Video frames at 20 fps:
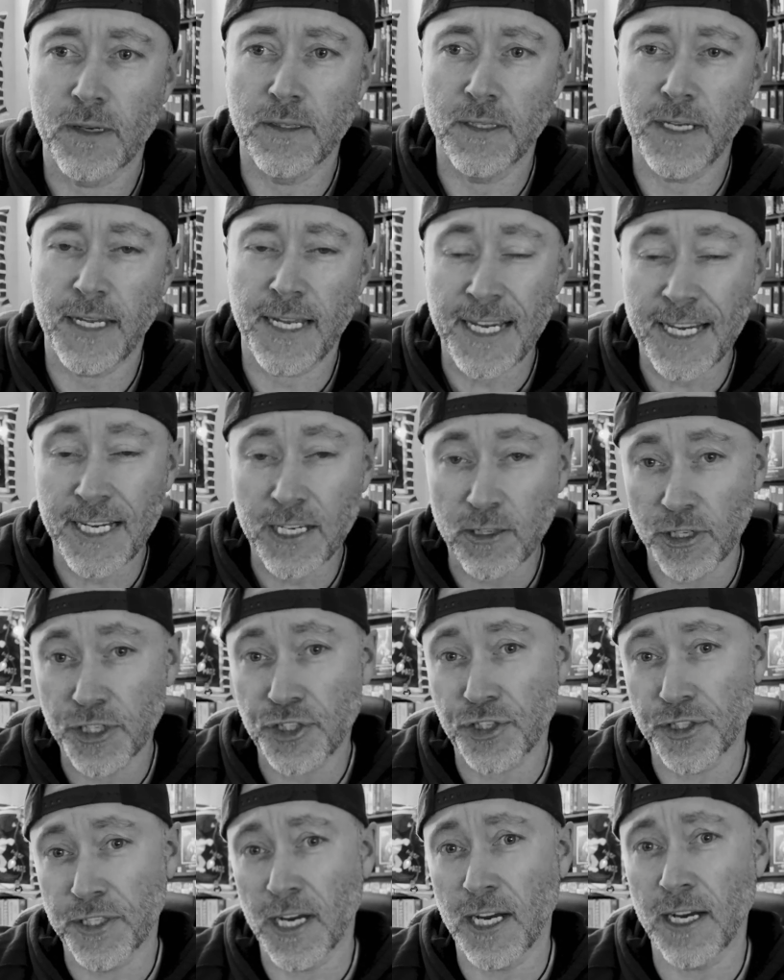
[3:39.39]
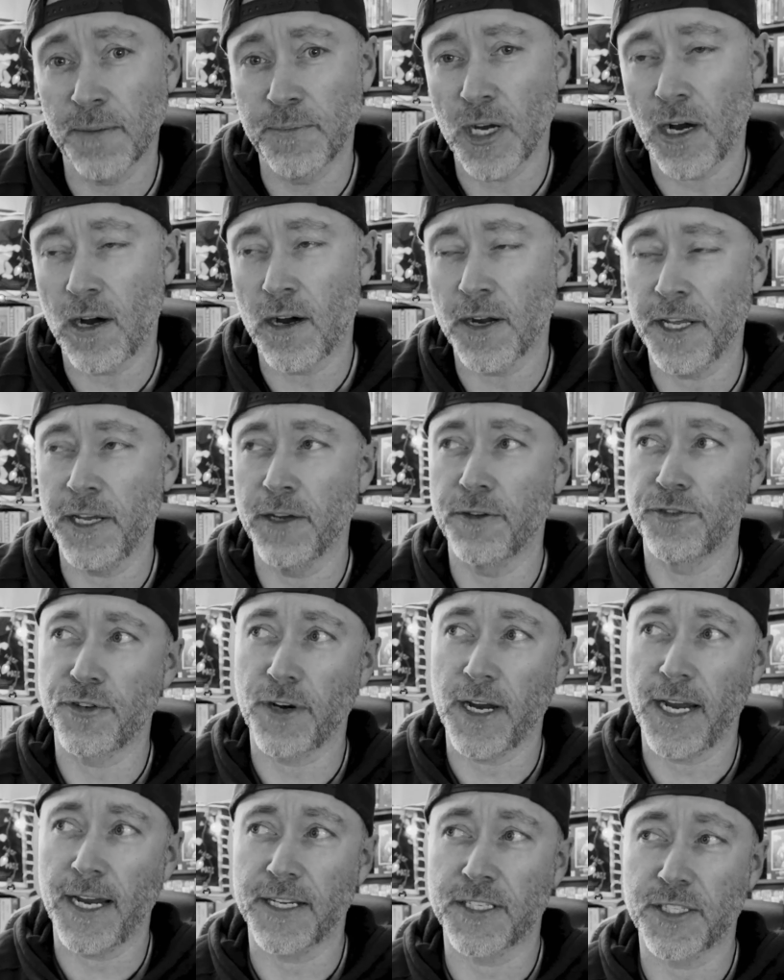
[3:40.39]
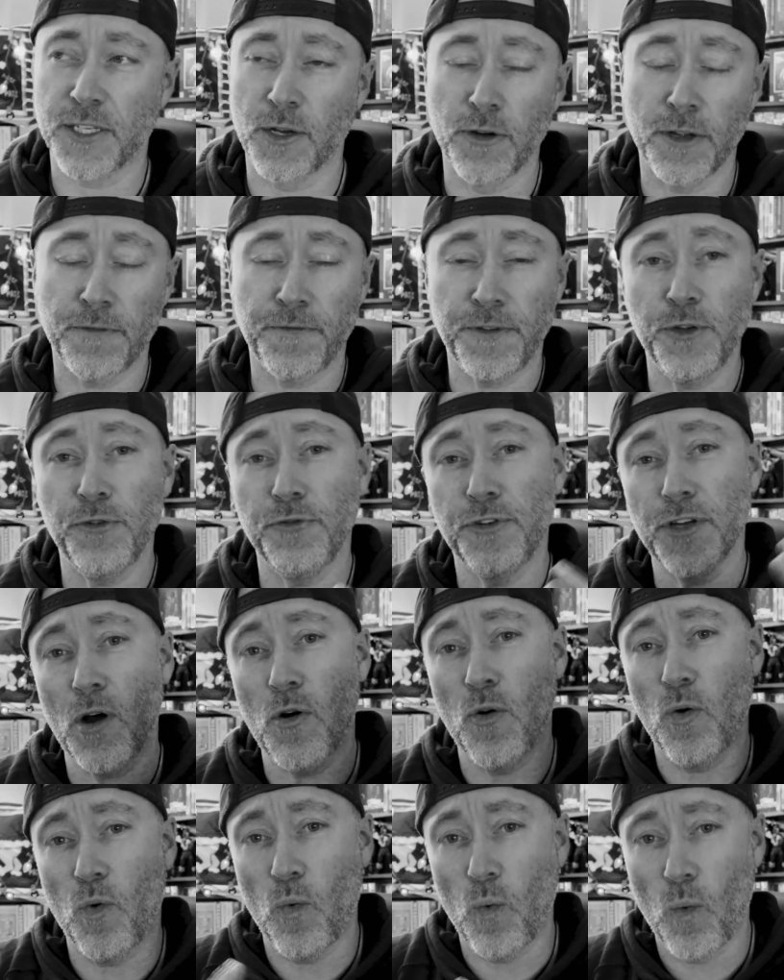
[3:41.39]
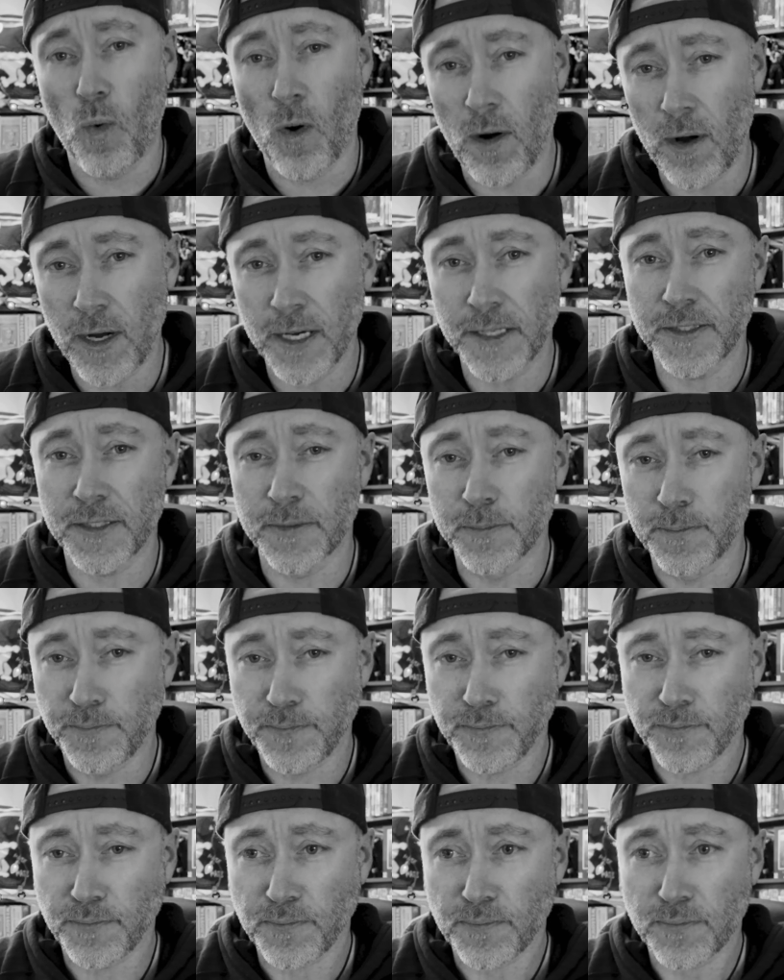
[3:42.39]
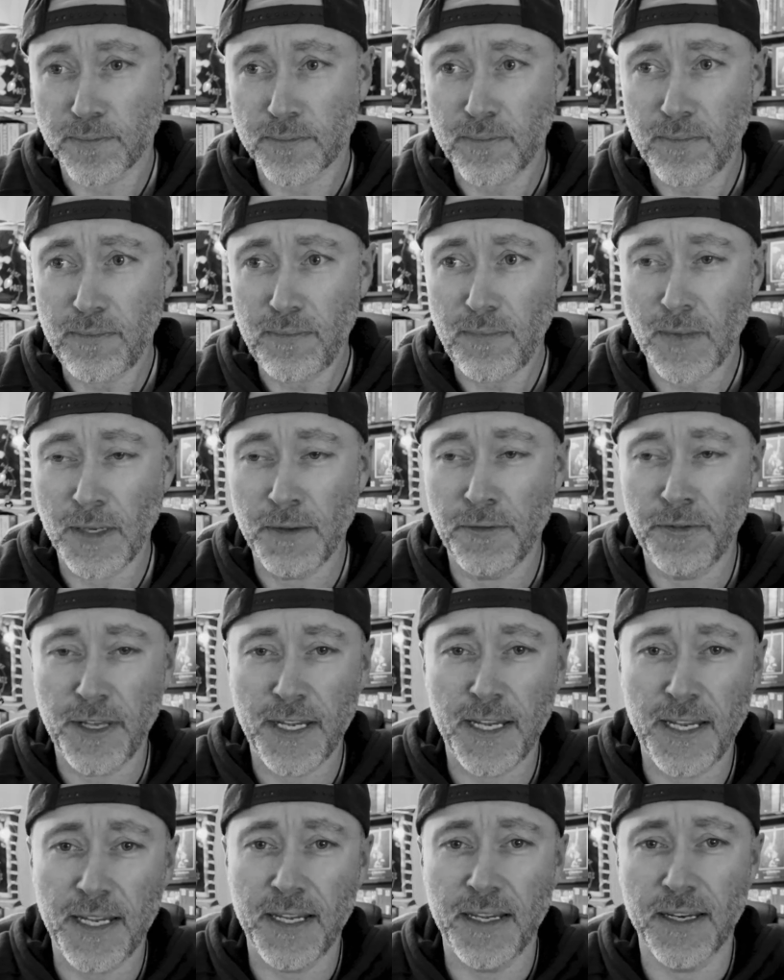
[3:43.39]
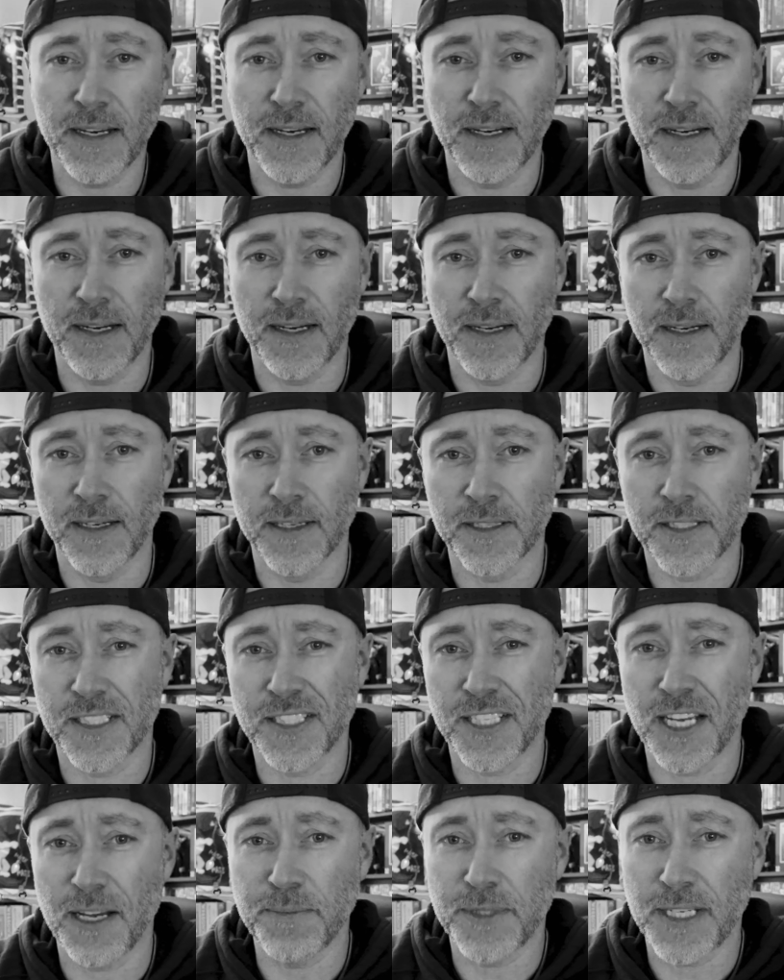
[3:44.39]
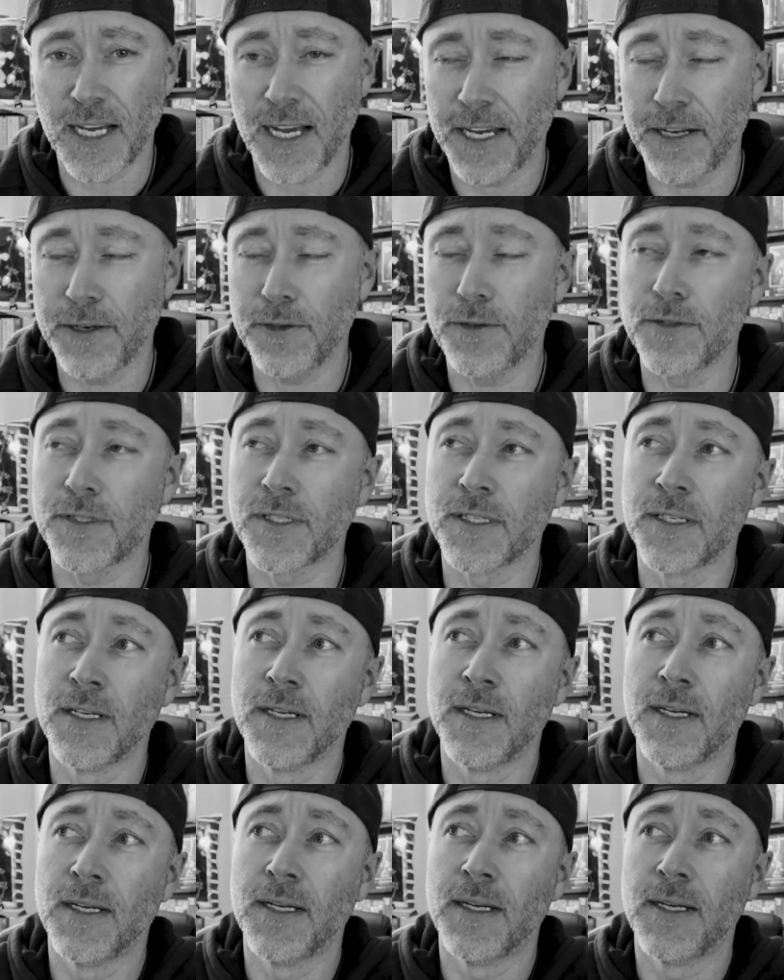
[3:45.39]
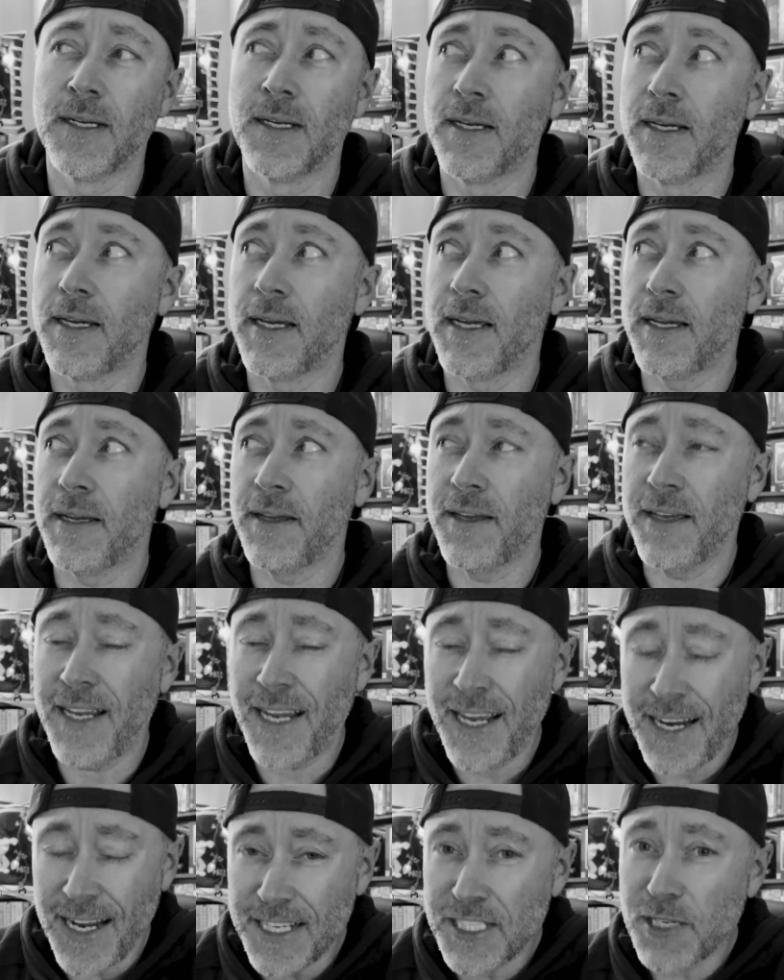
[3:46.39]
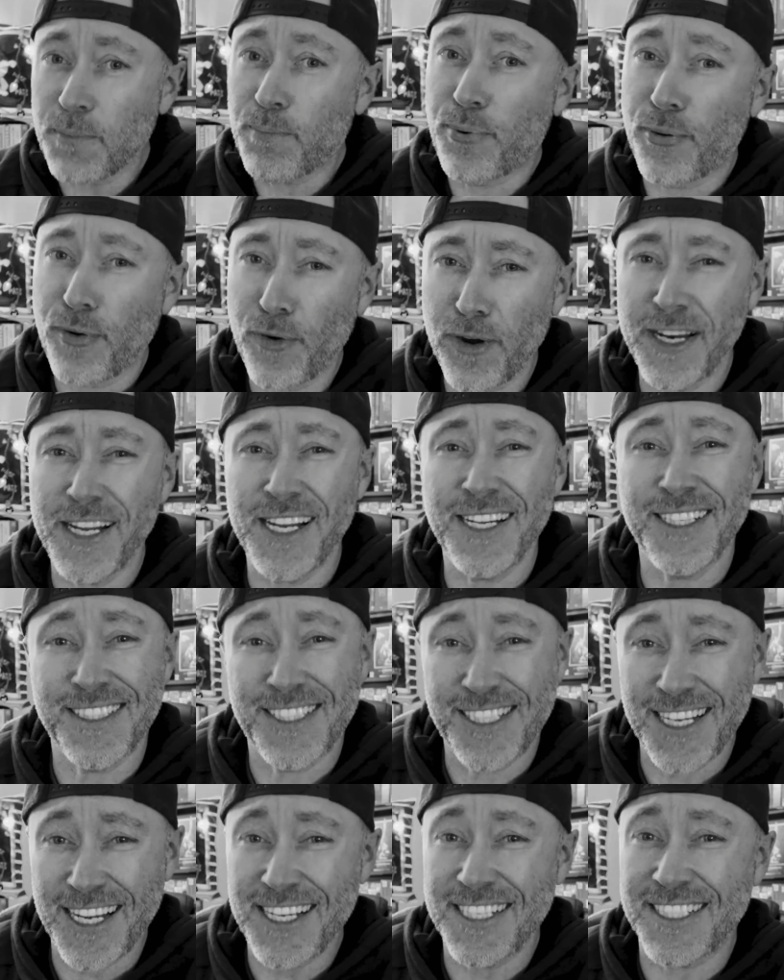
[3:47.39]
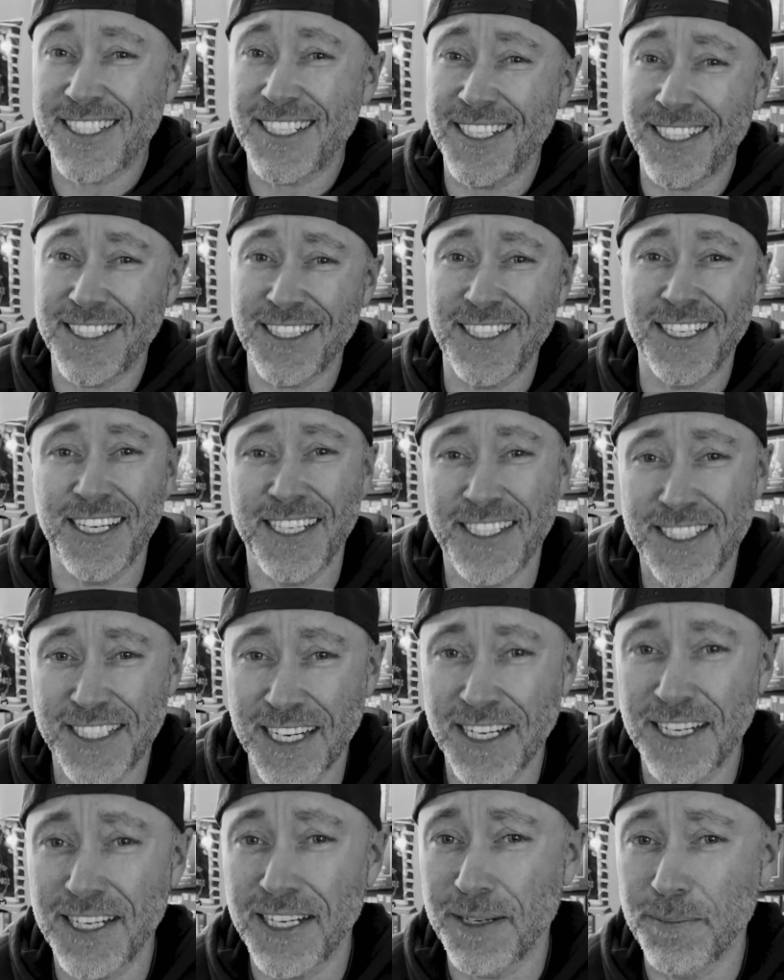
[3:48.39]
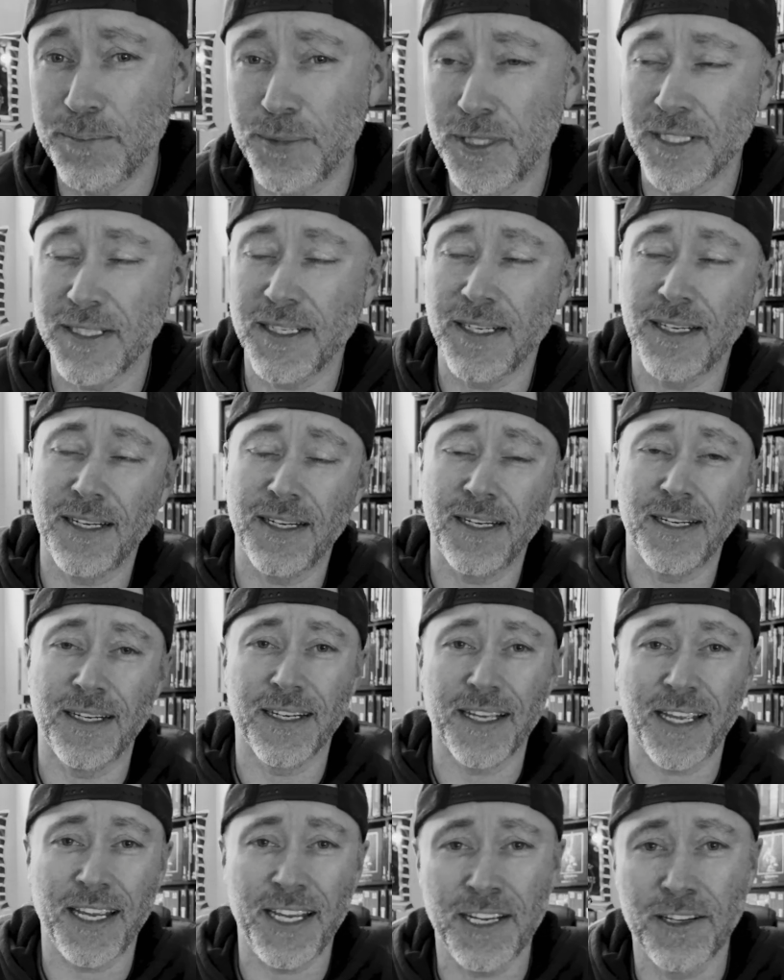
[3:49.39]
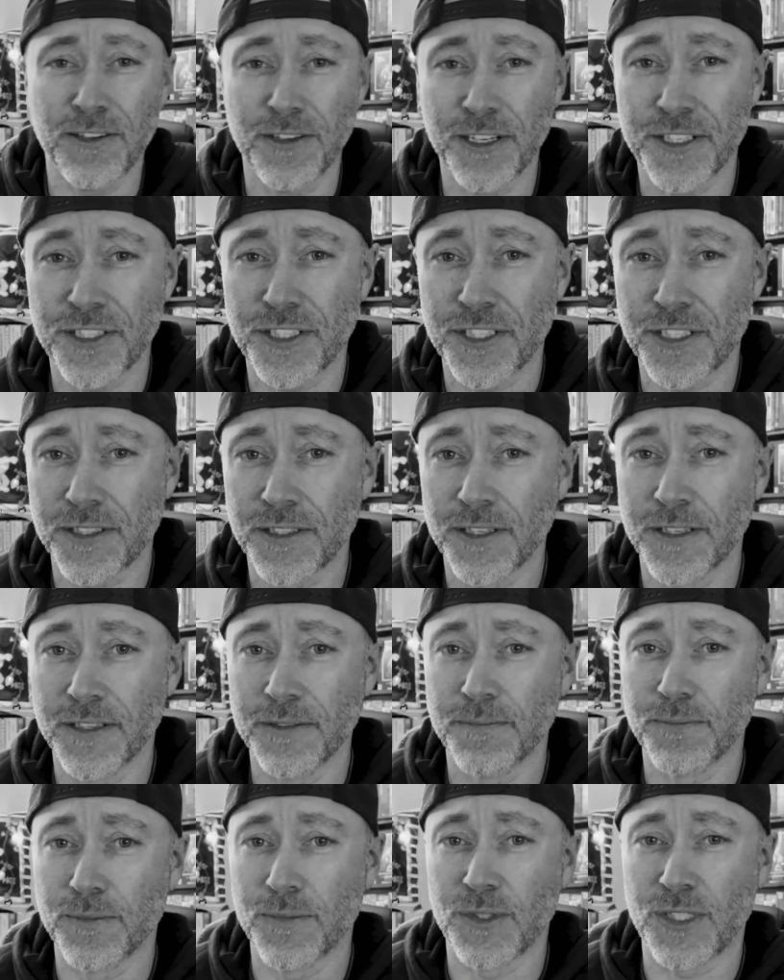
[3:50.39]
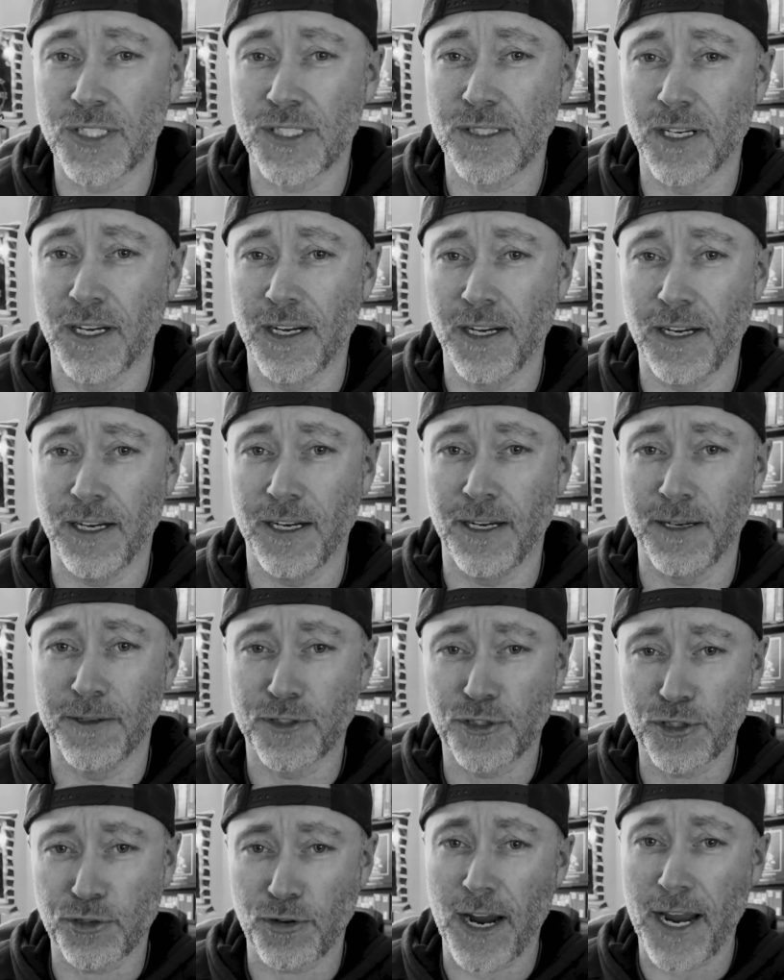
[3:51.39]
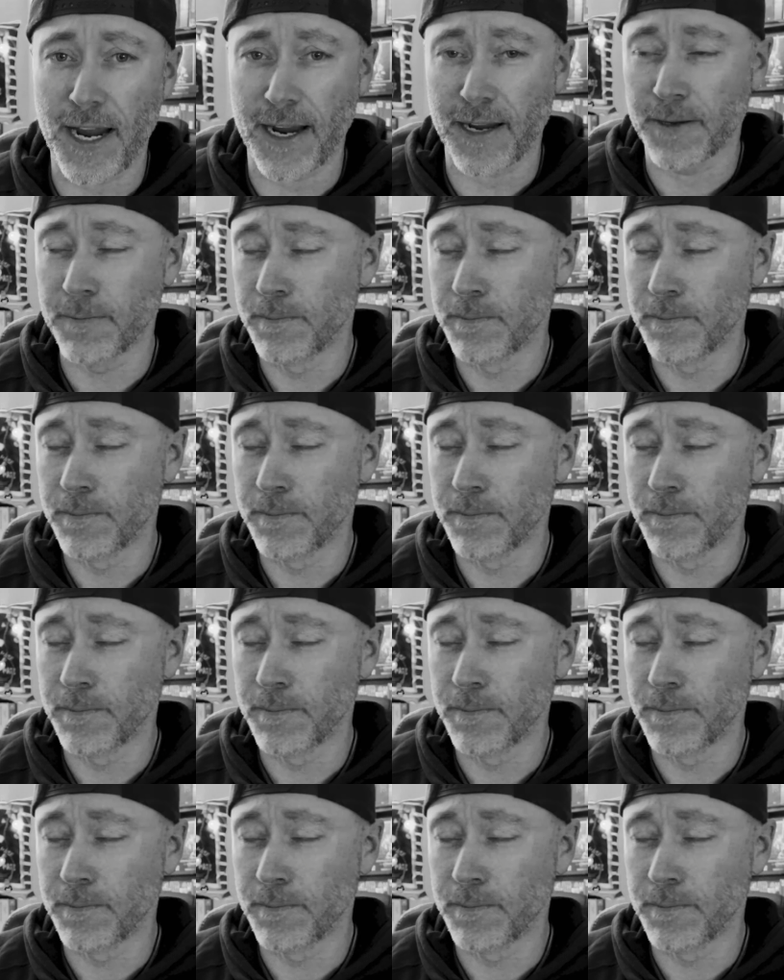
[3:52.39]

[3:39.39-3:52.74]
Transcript: English dubbed audio track. So if you don't want the subtitles, it has a pretty decently dubbed English track.